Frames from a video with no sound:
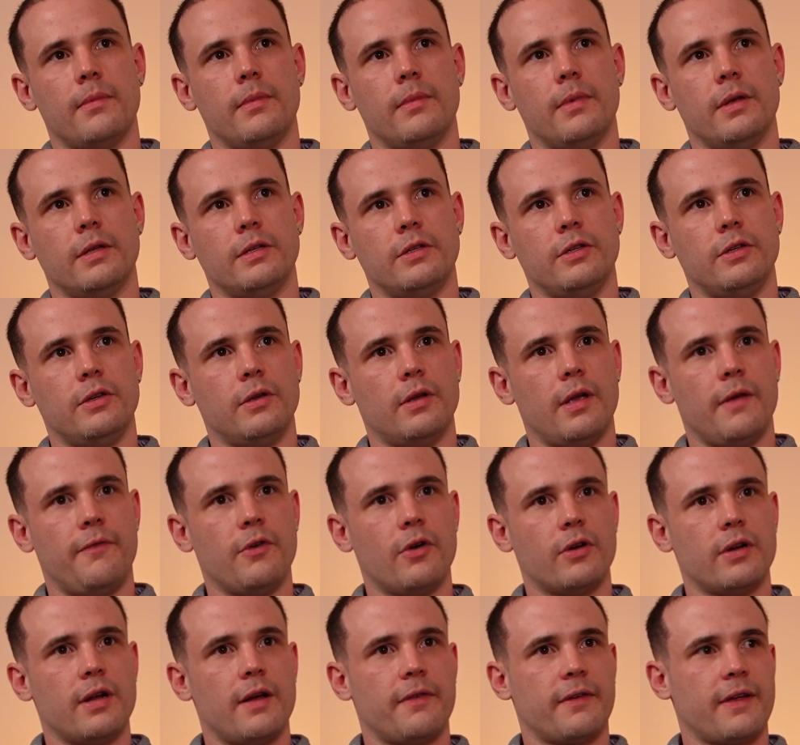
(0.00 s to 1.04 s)
If you've
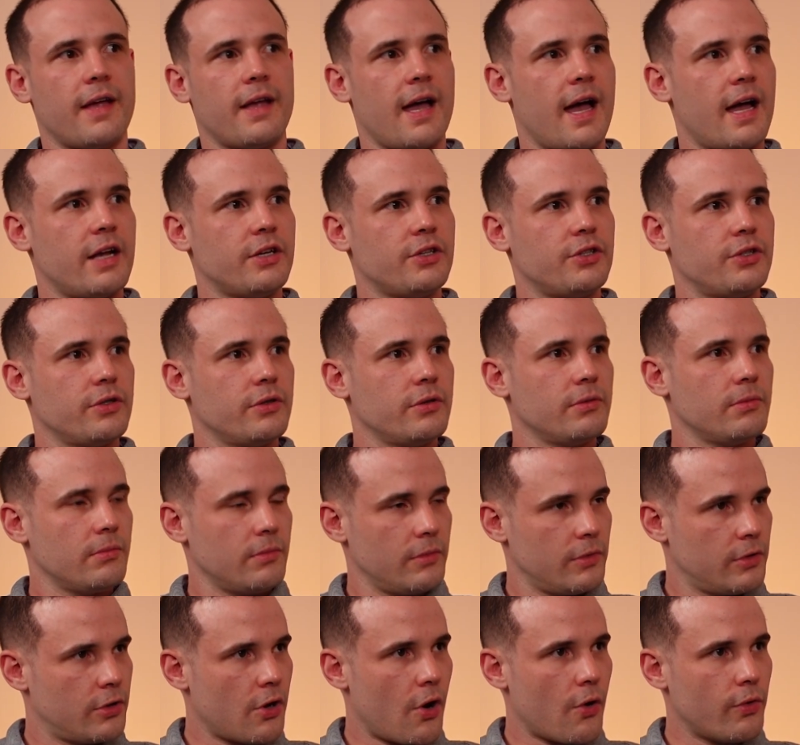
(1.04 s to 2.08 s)
got enough cash,
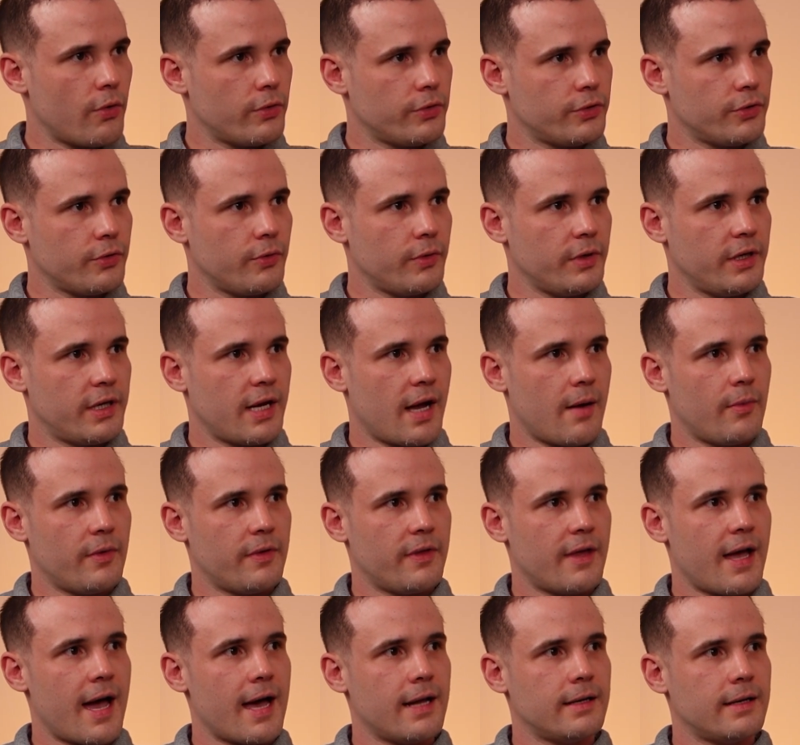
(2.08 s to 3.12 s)
go and do what you can
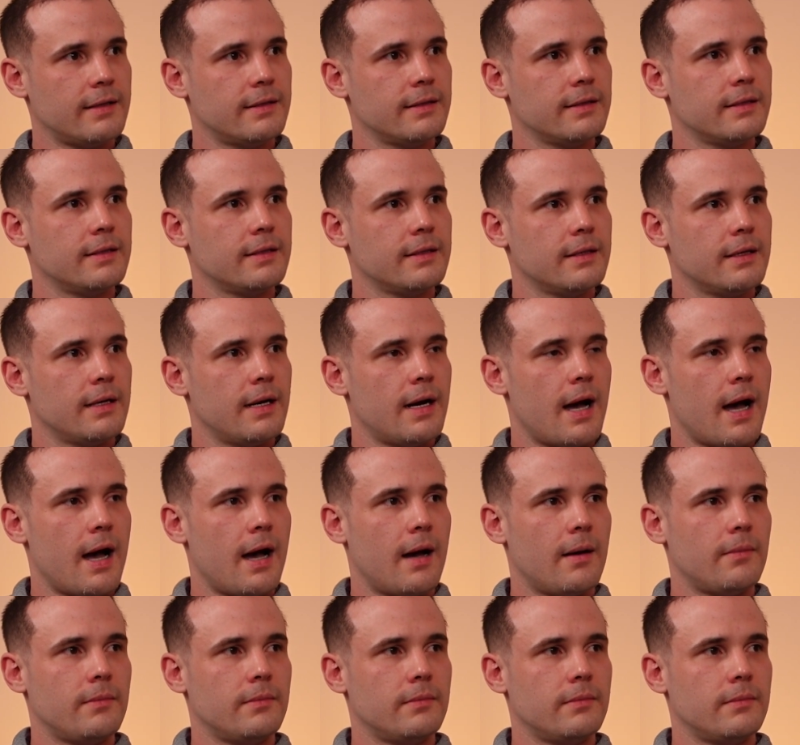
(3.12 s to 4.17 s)
with that.
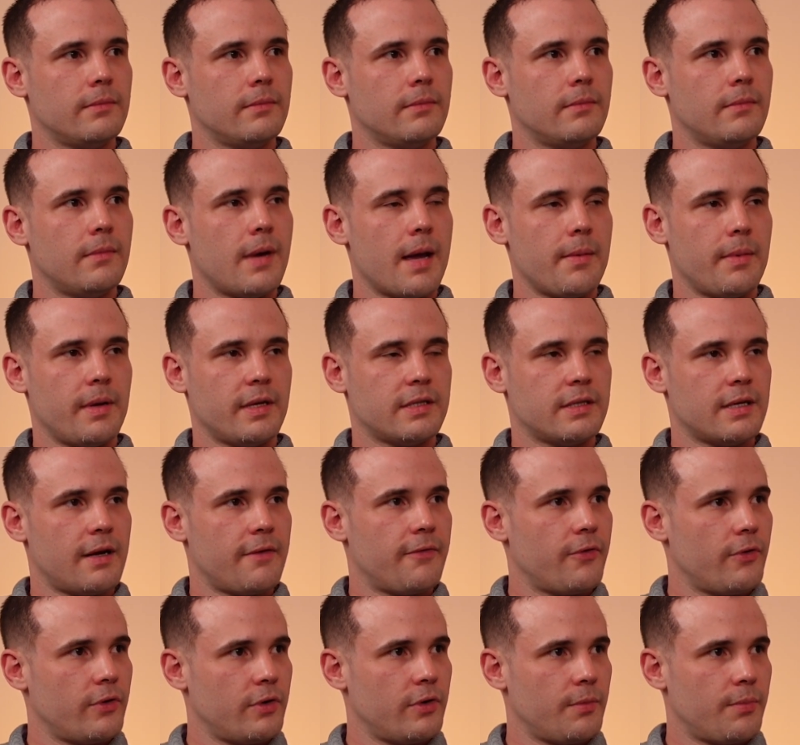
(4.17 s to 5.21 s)
Maybe it's
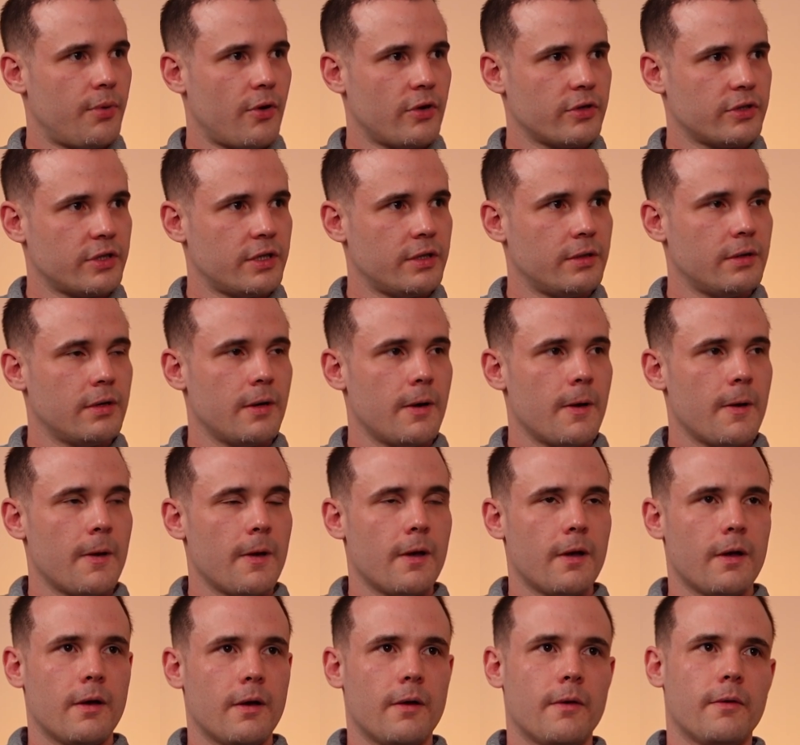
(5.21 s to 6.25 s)
enough for a deposit.
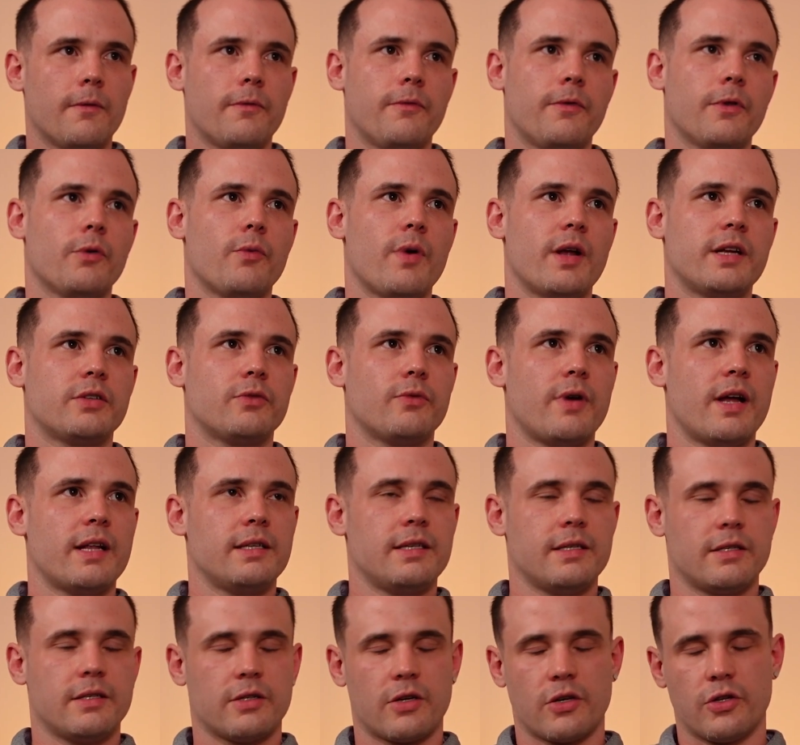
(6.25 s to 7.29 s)
For the
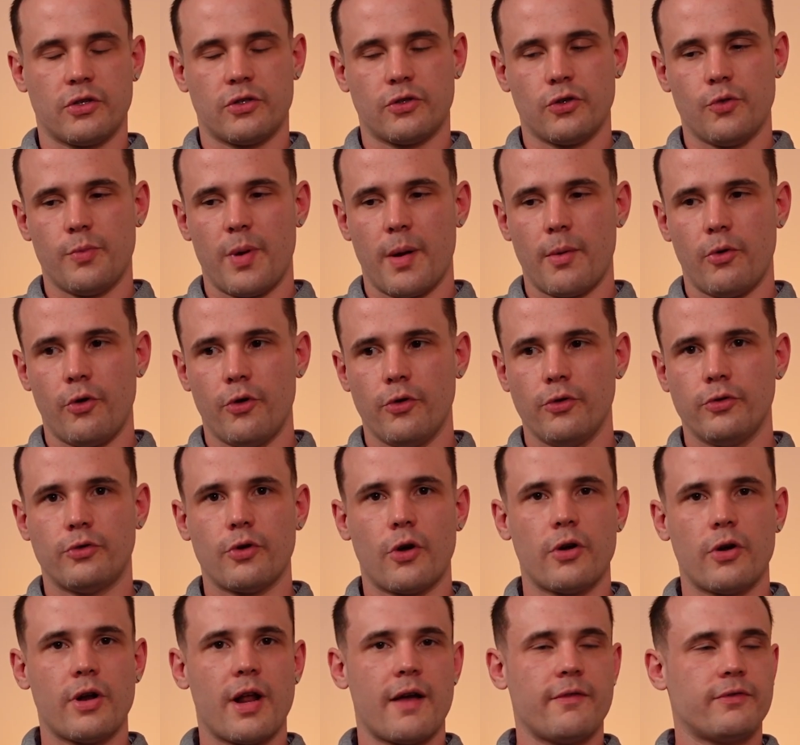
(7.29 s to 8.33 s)
rent-to-rents, it's going to suit people who
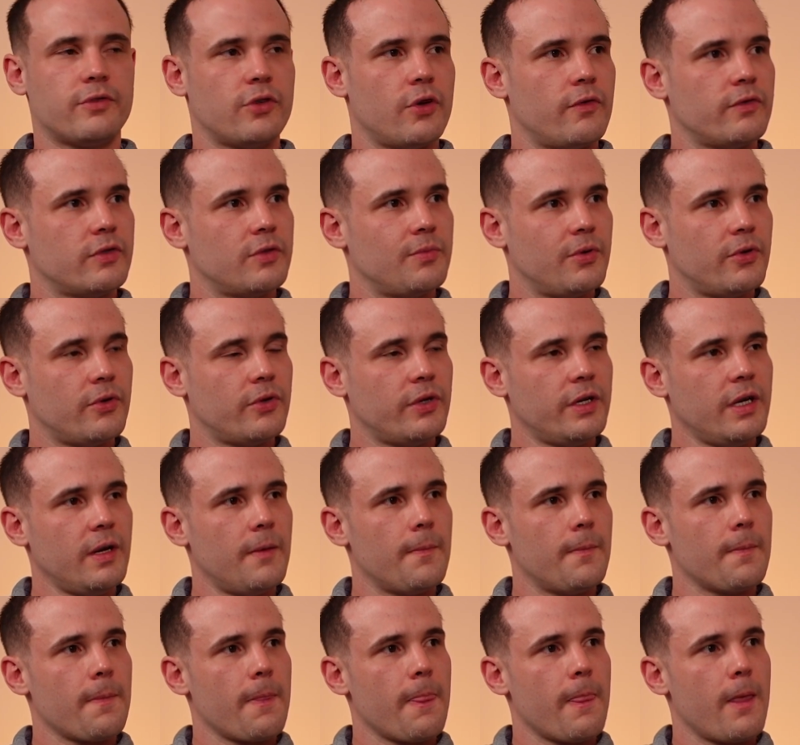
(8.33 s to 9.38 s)
don't have serviceability,
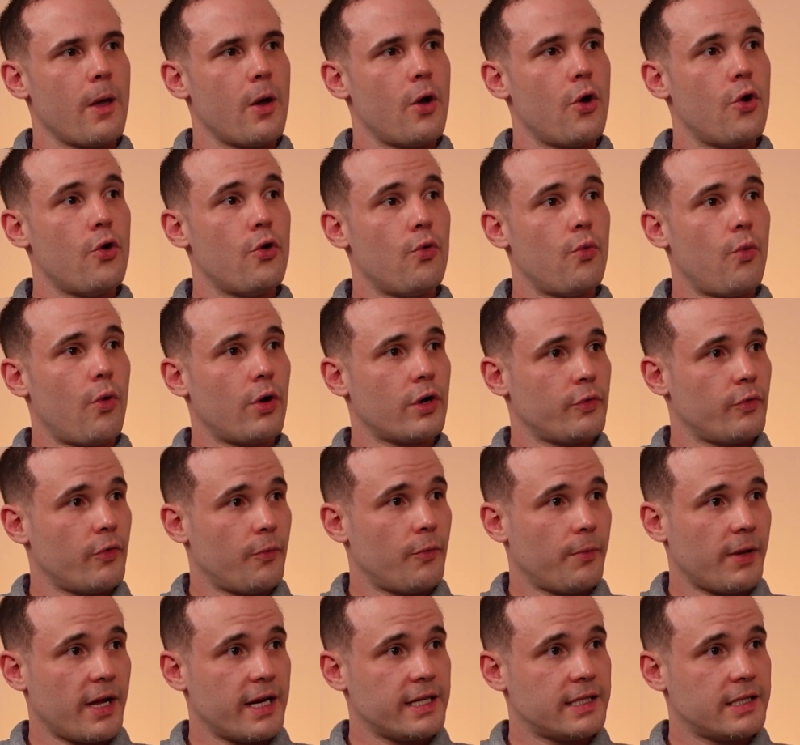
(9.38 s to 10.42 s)
who want to
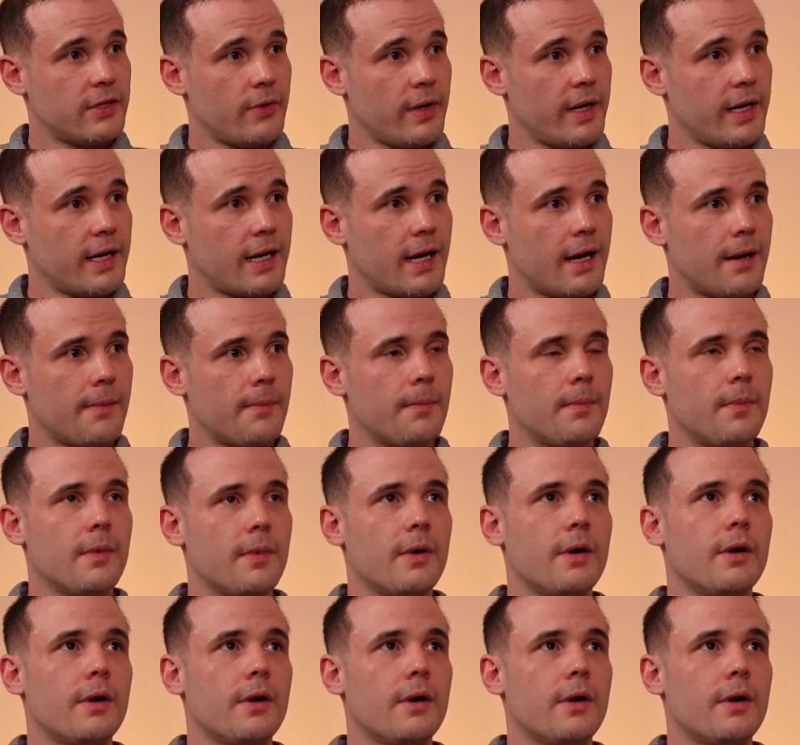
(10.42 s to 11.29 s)
replace their income,